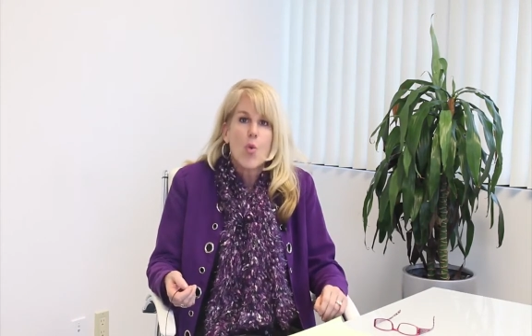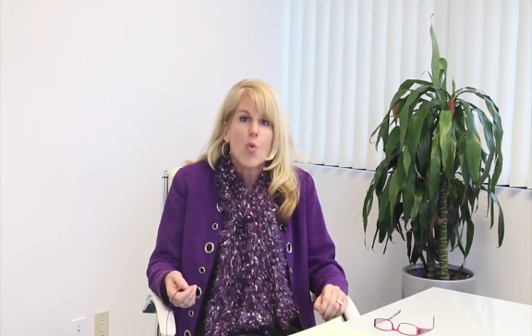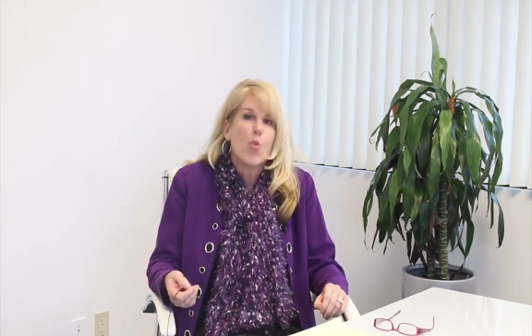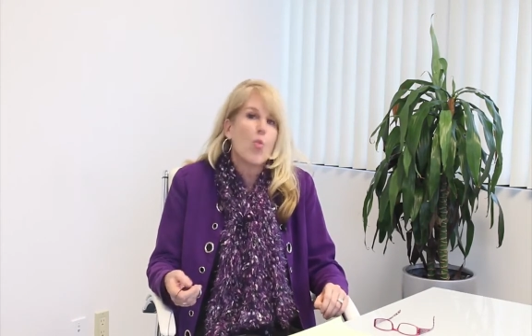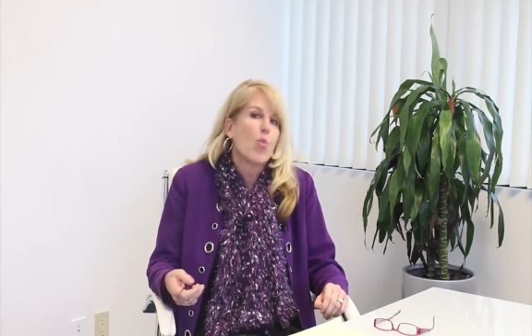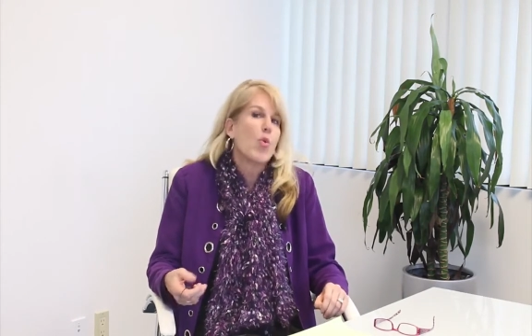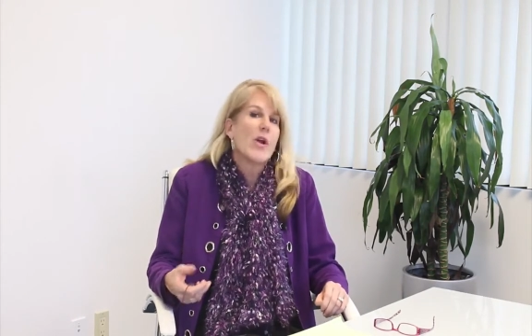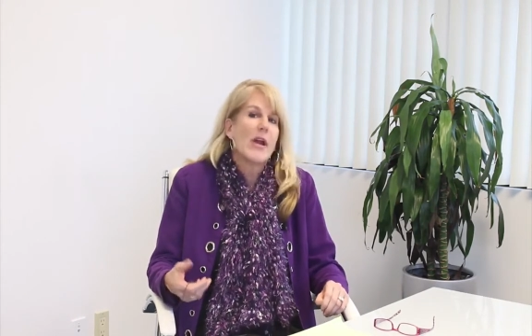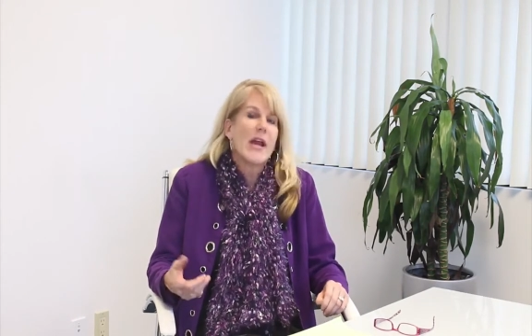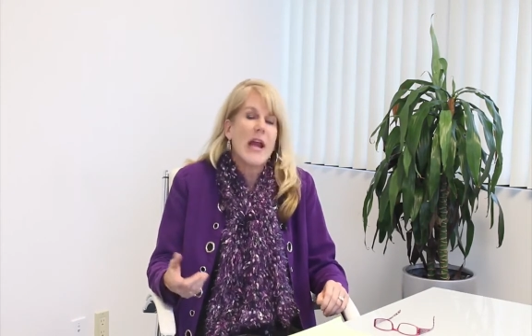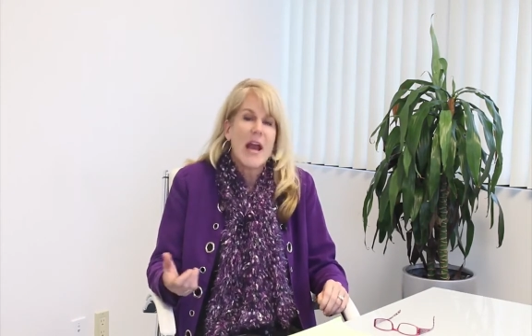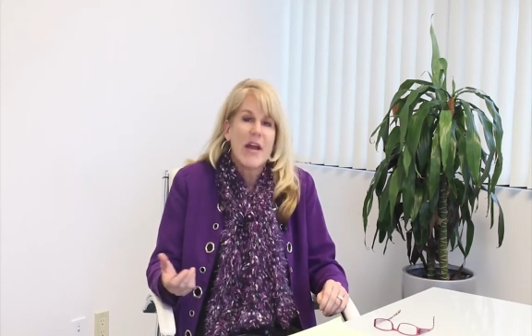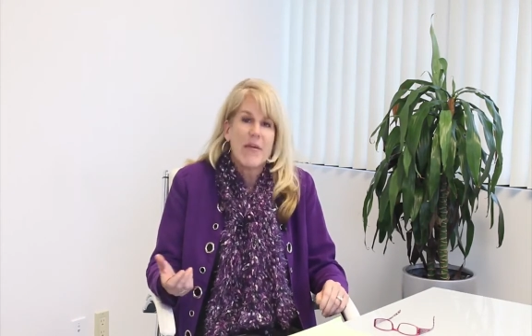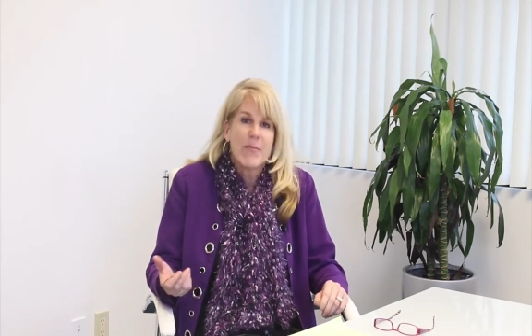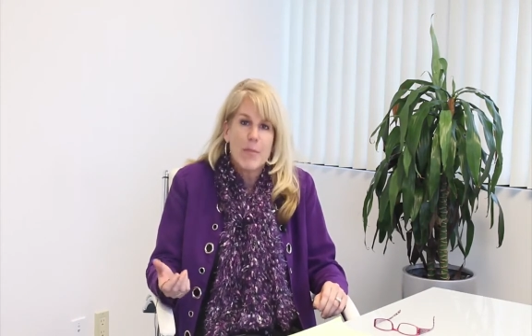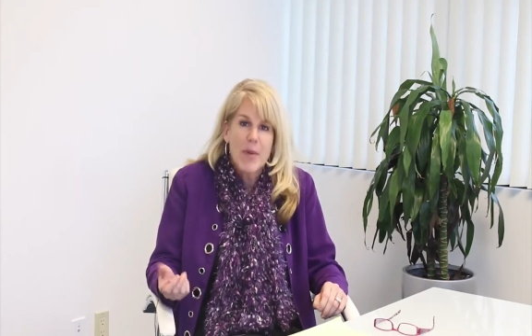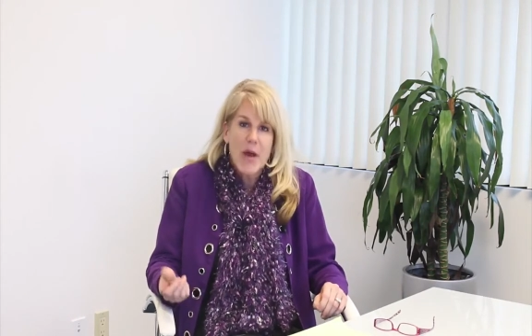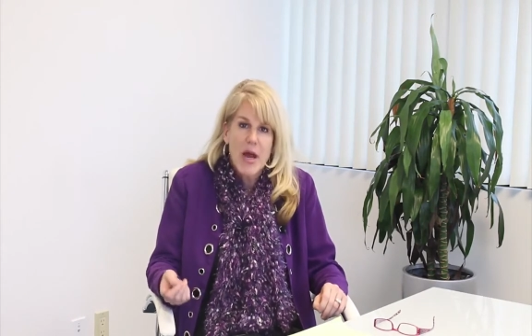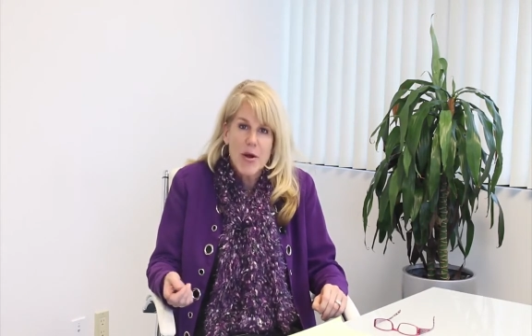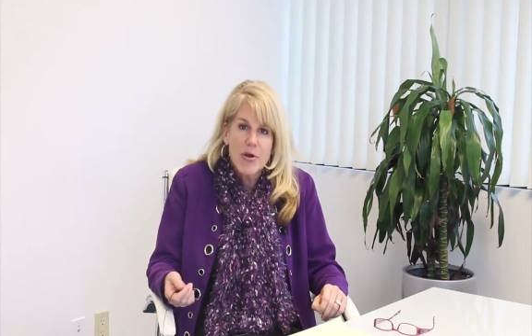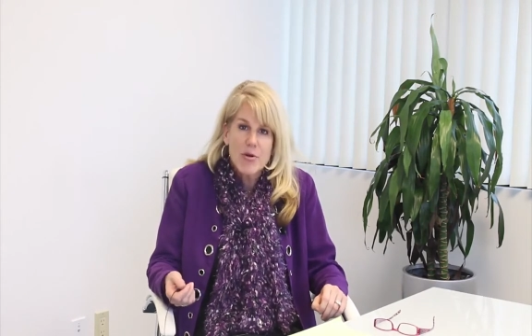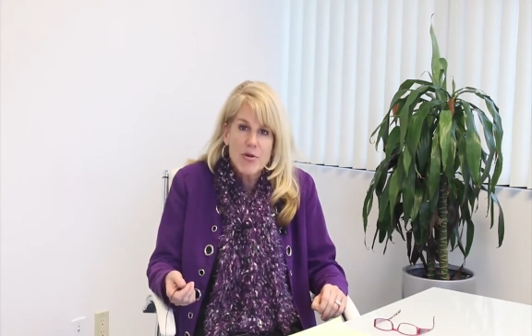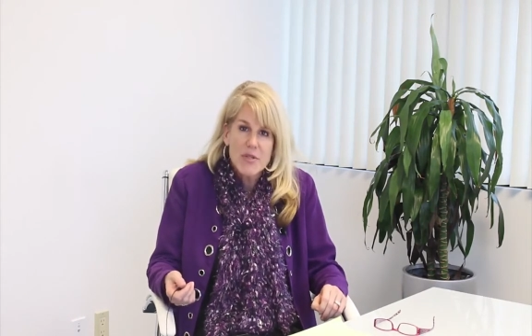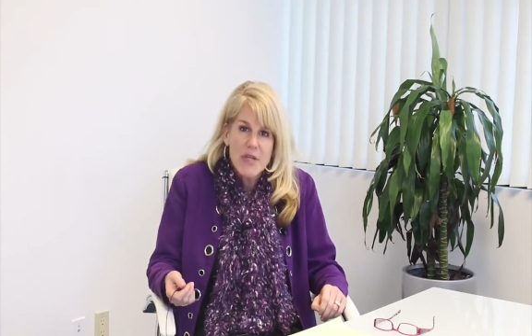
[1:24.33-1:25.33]
We have
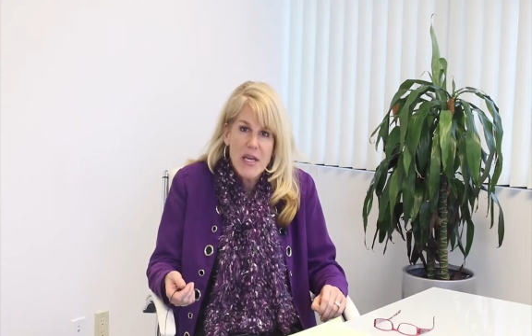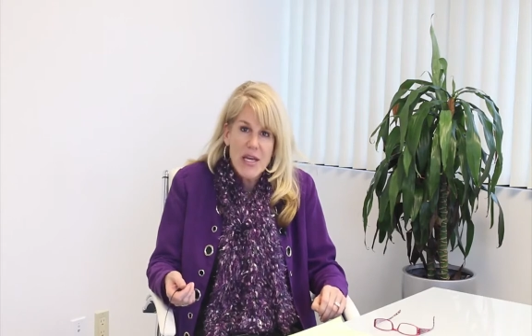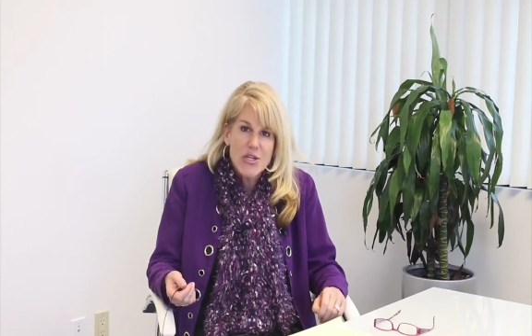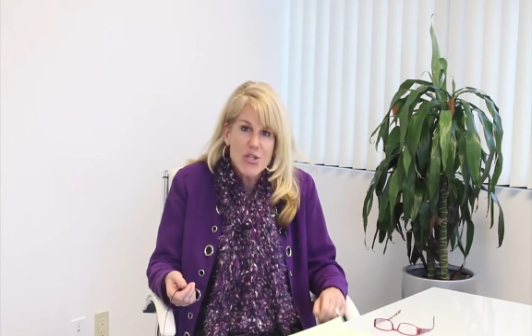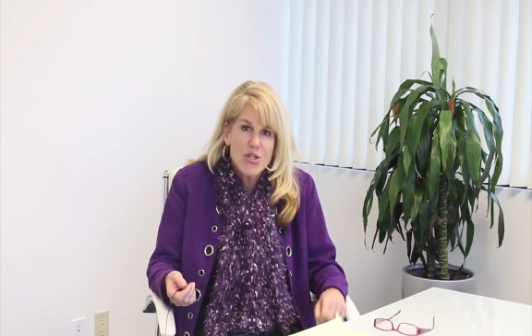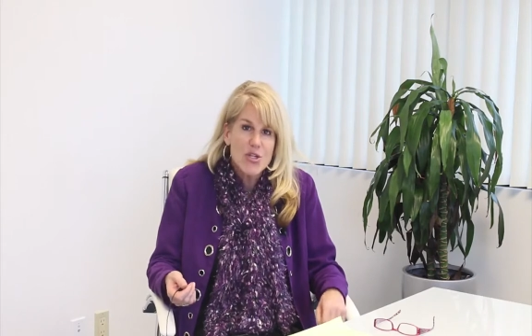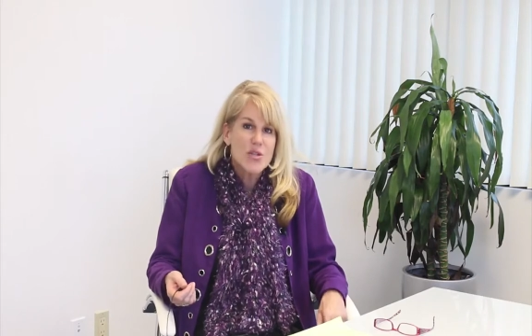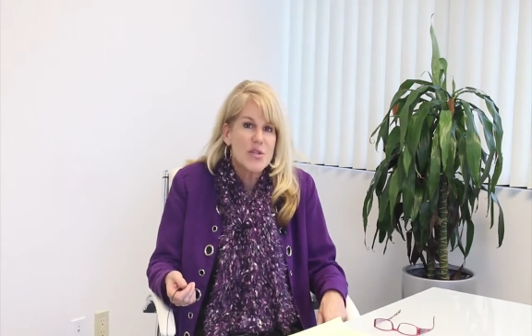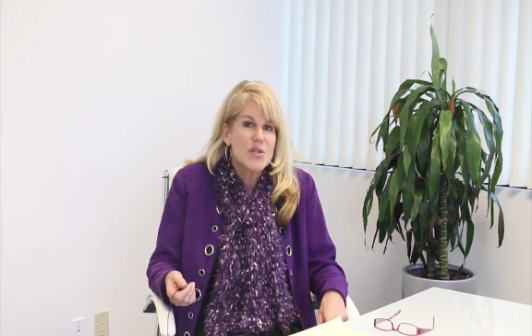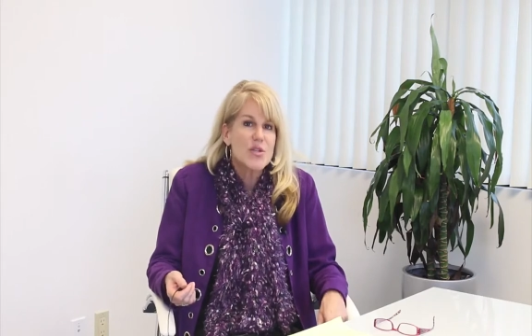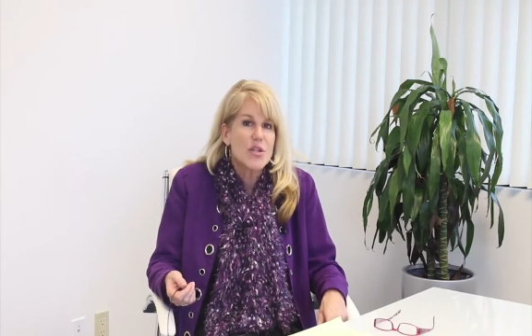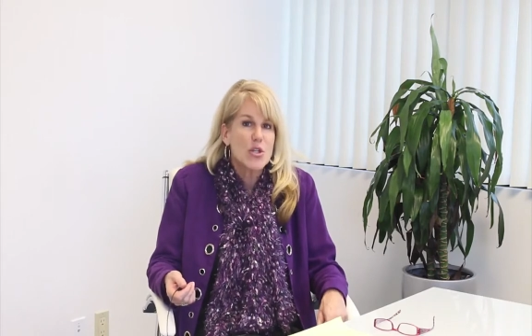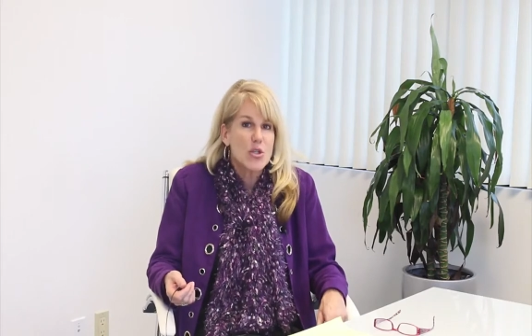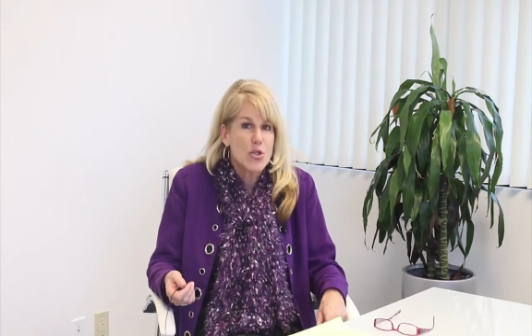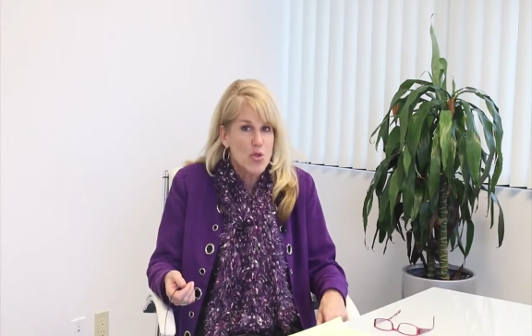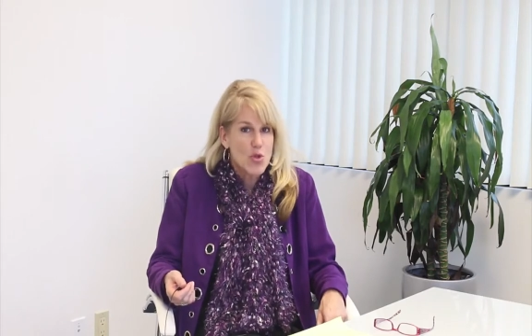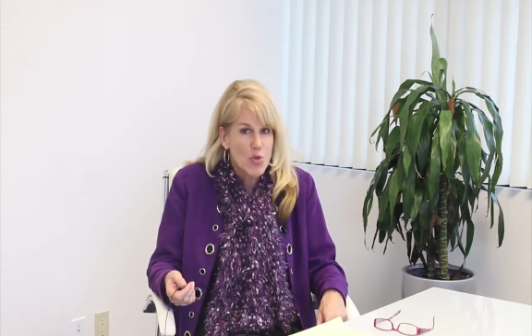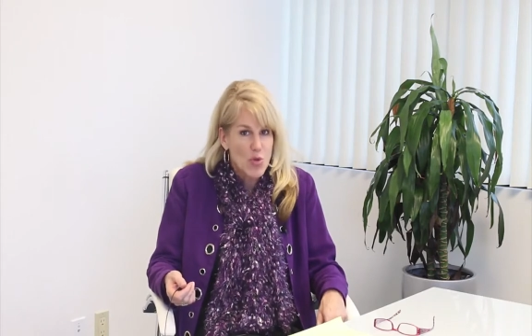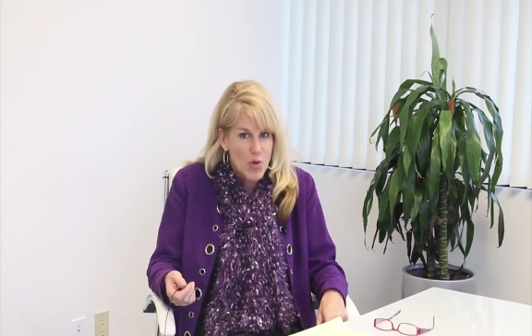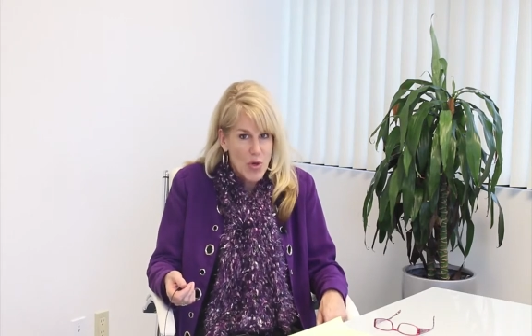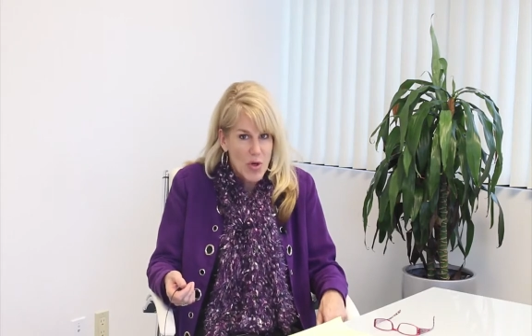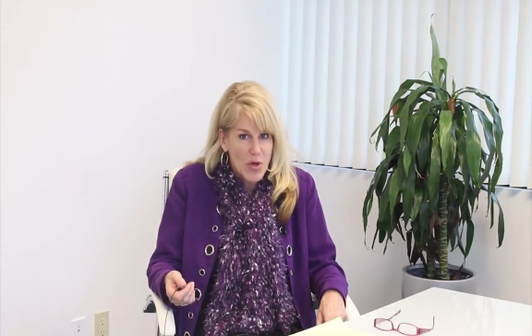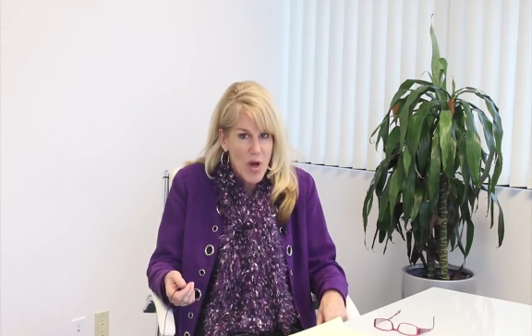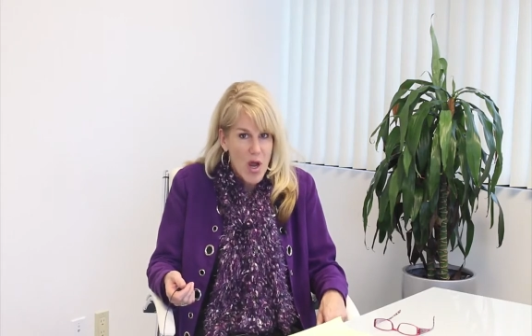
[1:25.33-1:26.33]
buyer's agents that
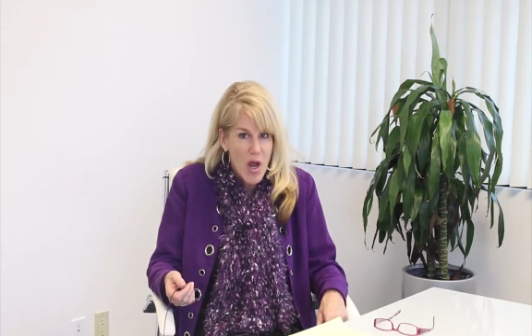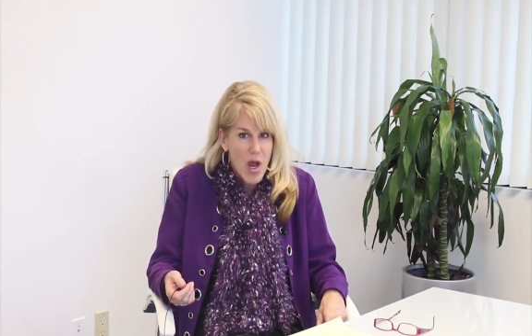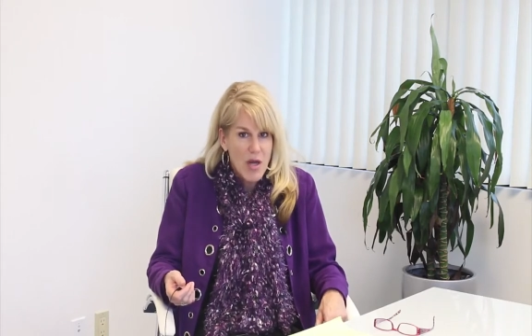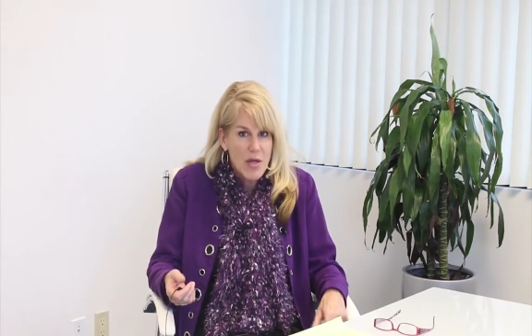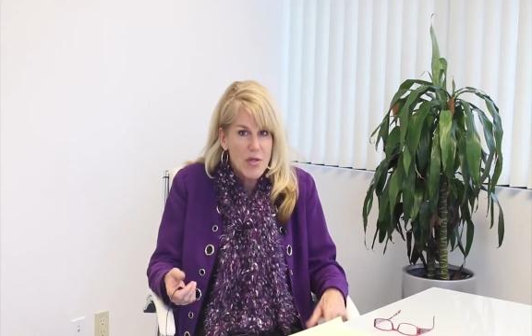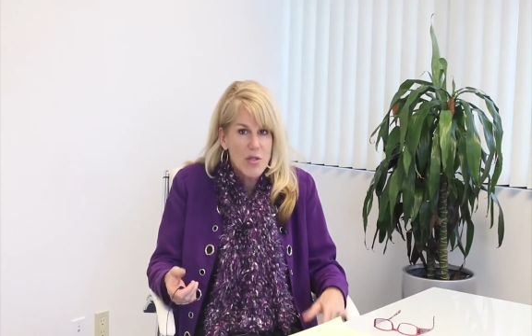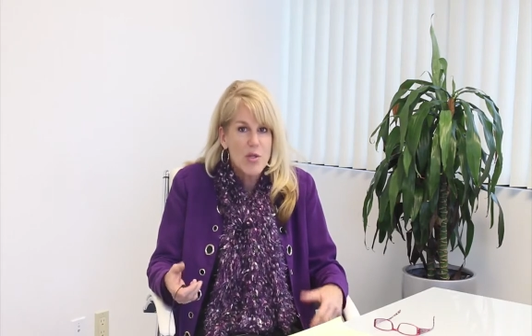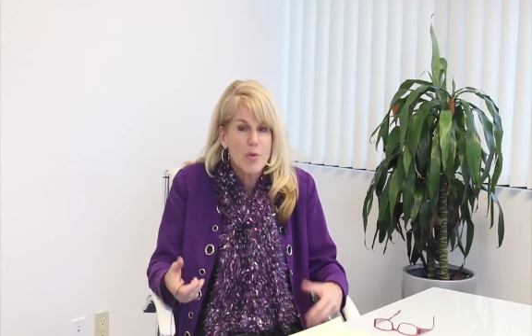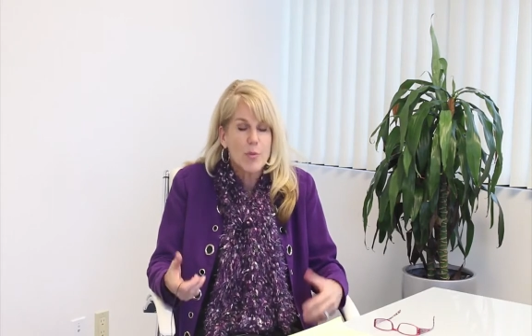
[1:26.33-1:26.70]
door knock